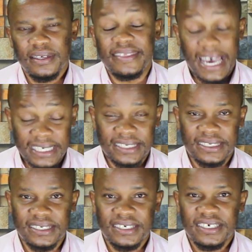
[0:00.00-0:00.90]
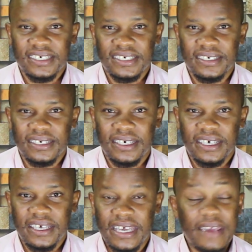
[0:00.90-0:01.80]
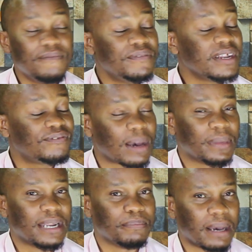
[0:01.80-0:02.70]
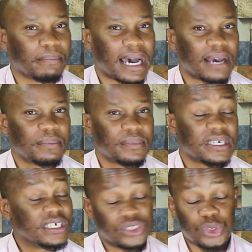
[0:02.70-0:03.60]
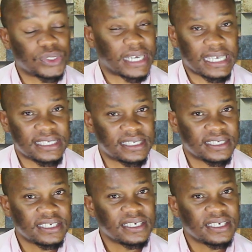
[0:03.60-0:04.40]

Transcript: that every family member is useless.